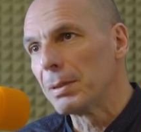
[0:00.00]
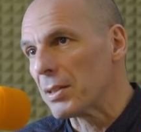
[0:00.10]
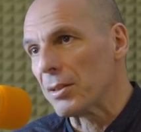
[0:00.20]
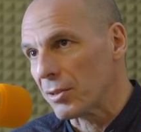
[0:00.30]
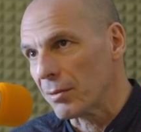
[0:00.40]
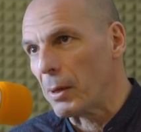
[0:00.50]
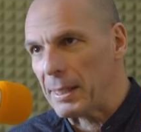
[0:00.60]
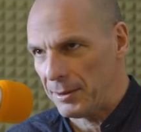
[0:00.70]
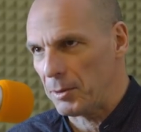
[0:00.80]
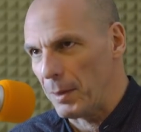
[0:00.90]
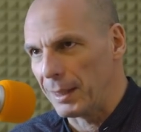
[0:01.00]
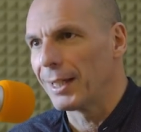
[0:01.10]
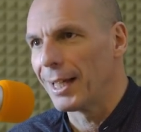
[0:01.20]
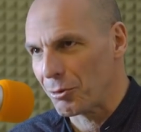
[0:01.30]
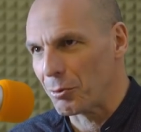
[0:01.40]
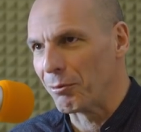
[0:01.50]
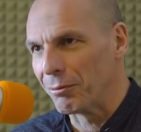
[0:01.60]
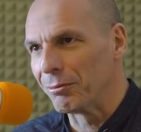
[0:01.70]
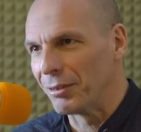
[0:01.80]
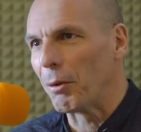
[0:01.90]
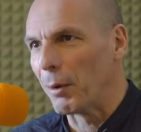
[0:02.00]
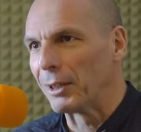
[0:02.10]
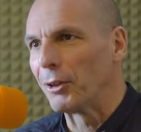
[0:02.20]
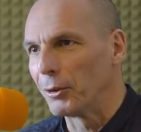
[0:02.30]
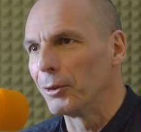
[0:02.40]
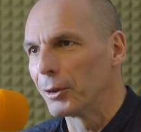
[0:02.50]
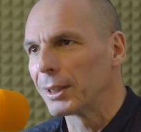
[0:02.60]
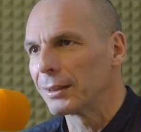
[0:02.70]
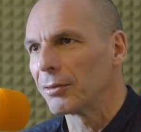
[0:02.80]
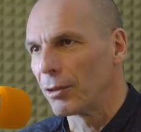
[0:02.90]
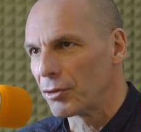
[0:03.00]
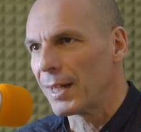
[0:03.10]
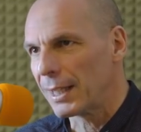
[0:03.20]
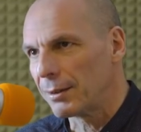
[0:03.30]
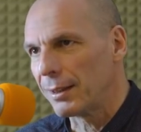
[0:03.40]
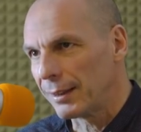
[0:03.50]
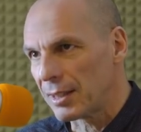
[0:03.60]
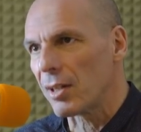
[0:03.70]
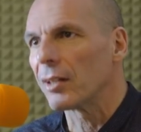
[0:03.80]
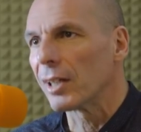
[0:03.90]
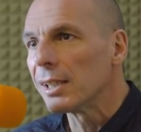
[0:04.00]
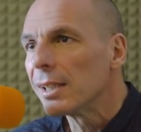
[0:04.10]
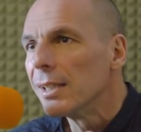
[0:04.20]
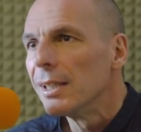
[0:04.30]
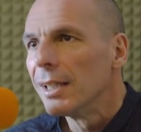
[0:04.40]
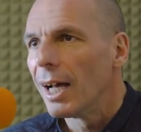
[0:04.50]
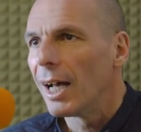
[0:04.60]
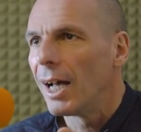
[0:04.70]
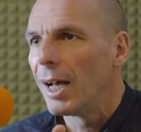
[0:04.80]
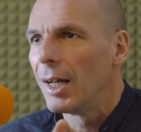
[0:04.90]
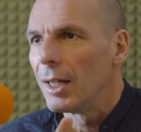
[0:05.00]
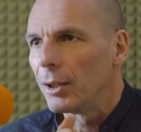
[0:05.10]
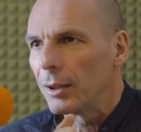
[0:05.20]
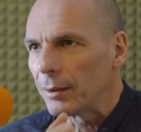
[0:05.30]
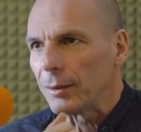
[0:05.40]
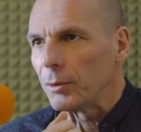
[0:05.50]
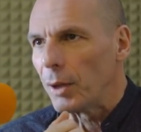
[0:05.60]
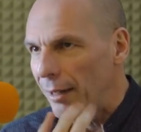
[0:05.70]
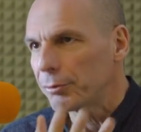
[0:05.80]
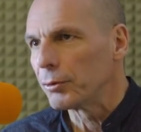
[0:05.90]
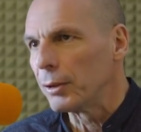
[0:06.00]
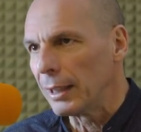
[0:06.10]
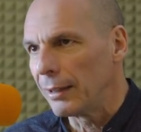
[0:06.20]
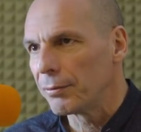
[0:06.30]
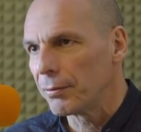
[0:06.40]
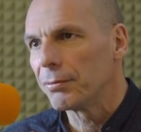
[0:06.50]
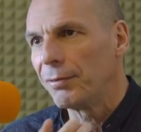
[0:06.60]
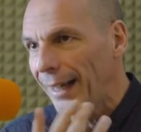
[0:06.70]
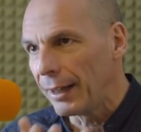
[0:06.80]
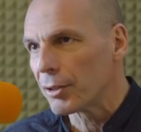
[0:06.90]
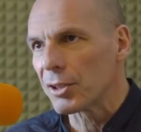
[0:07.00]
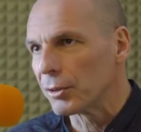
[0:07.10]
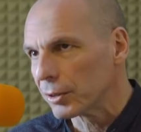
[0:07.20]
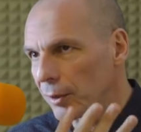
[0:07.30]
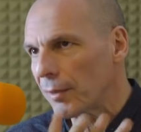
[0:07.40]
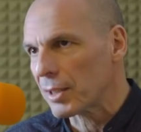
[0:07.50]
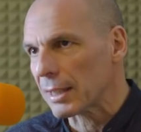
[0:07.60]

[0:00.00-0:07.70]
business wastes money, as we well know. Look at Volkswagen and diesel, right? You have to have failures in order to have